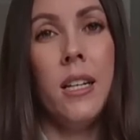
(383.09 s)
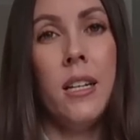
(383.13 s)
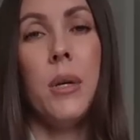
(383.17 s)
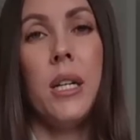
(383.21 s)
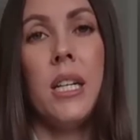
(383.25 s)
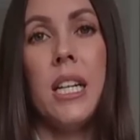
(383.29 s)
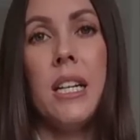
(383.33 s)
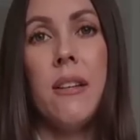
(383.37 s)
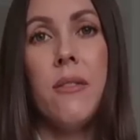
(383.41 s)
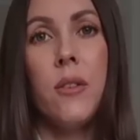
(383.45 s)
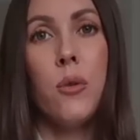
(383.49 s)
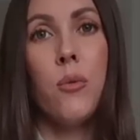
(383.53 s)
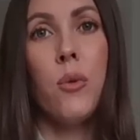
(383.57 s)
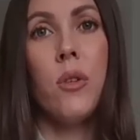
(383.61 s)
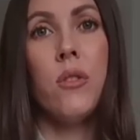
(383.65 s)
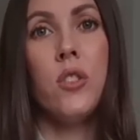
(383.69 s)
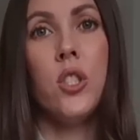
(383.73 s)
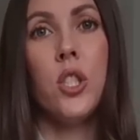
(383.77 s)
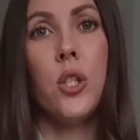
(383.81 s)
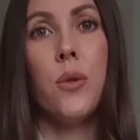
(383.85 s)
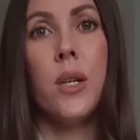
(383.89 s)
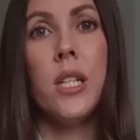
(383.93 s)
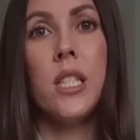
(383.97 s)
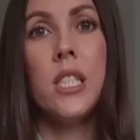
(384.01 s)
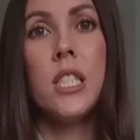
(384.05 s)
But even with
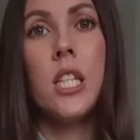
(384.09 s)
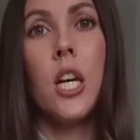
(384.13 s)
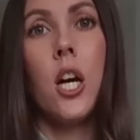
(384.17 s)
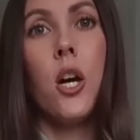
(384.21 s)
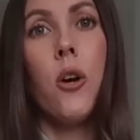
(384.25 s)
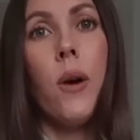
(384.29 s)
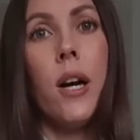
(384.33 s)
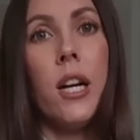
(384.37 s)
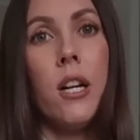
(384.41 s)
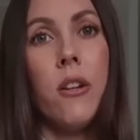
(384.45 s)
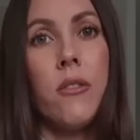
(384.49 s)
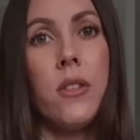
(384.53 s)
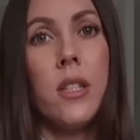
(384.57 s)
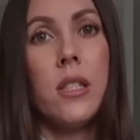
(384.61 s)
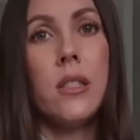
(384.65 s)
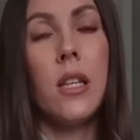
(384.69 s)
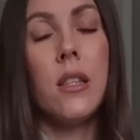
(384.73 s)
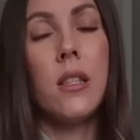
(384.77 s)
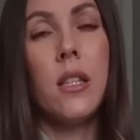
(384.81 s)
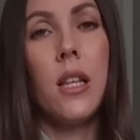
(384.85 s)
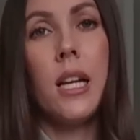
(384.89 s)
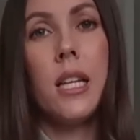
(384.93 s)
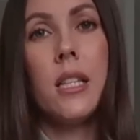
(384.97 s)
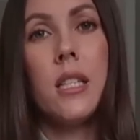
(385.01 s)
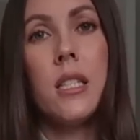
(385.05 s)
doing so, I don't think
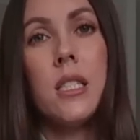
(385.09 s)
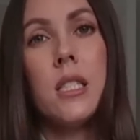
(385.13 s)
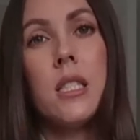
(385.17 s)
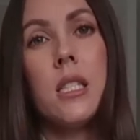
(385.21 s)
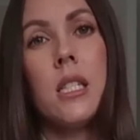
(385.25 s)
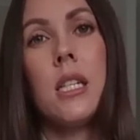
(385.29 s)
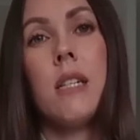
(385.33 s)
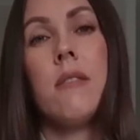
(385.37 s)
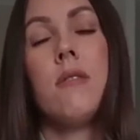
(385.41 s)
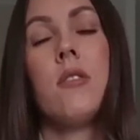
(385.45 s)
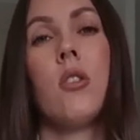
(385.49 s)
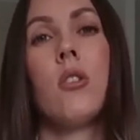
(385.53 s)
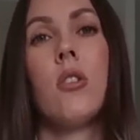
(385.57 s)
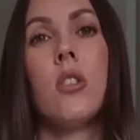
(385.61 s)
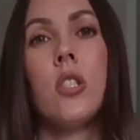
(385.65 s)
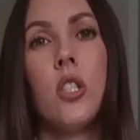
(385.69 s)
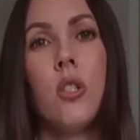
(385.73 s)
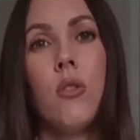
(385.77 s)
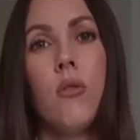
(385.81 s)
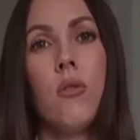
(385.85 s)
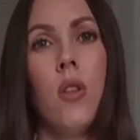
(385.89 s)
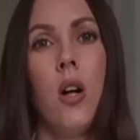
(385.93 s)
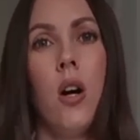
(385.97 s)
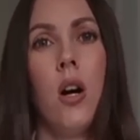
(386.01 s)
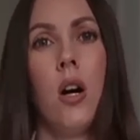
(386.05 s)
that like the sleeves are
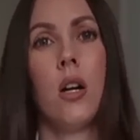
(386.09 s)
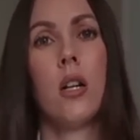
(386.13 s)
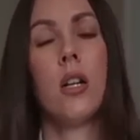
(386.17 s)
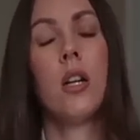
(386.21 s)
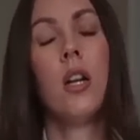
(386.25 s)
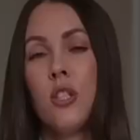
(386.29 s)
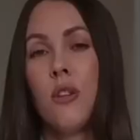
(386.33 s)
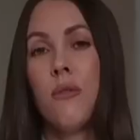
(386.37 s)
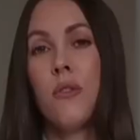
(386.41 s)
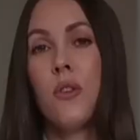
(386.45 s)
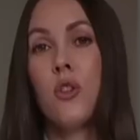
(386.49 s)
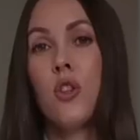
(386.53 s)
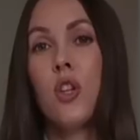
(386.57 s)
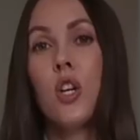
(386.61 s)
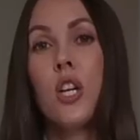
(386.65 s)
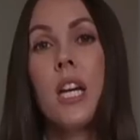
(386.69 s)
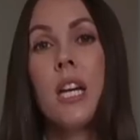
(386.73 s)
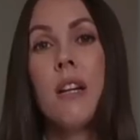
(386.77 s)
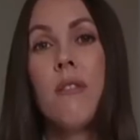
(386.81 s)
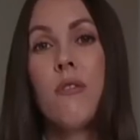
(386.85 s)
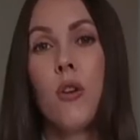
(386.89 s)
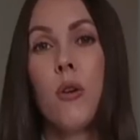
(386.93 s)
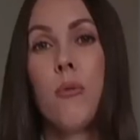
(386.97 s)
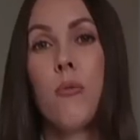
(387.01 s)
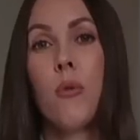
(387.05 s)
too long. So if you're
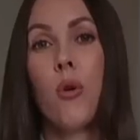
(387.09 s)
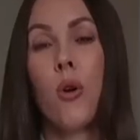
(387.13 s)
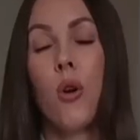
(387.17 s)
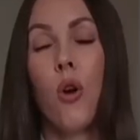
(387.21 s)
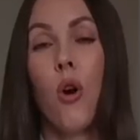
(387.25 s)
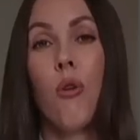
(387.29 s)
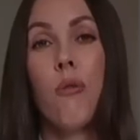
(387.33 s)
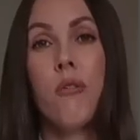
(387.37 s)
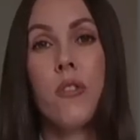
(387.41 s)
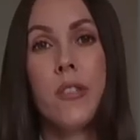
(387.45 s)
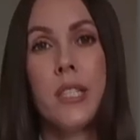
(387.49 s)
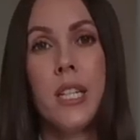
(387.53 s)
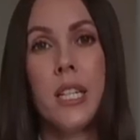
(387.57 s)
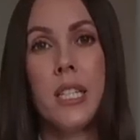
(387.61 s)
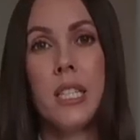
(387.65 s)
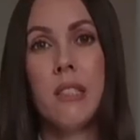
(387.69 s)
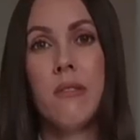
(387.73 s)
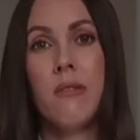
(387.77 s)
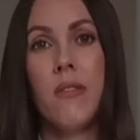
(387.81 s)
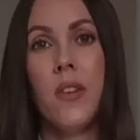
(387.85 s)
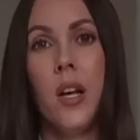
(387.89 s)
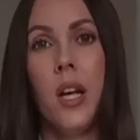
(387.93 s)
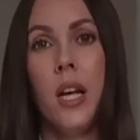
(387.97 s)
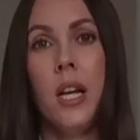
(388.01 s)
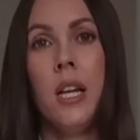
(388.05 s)
looking for a more oversized
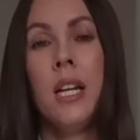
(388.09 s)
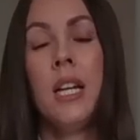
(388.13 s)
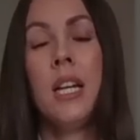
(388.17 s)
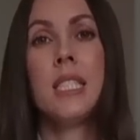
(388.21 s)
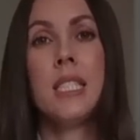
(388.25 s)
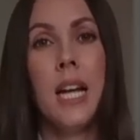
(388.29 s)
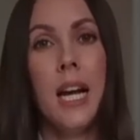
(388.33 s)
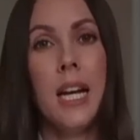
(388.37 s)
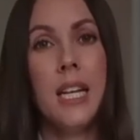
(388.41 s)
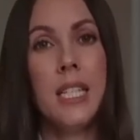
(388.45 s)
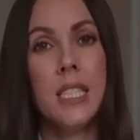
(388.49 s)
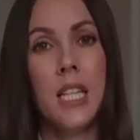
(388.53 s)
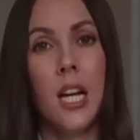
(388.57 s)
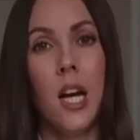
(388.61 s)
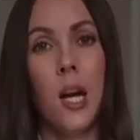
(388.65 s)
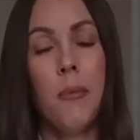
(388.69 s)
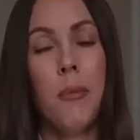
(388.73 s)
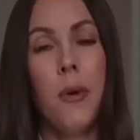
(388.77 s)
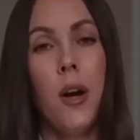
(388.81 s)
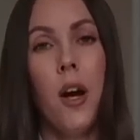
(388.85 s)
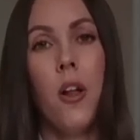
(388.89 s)
fit, size up.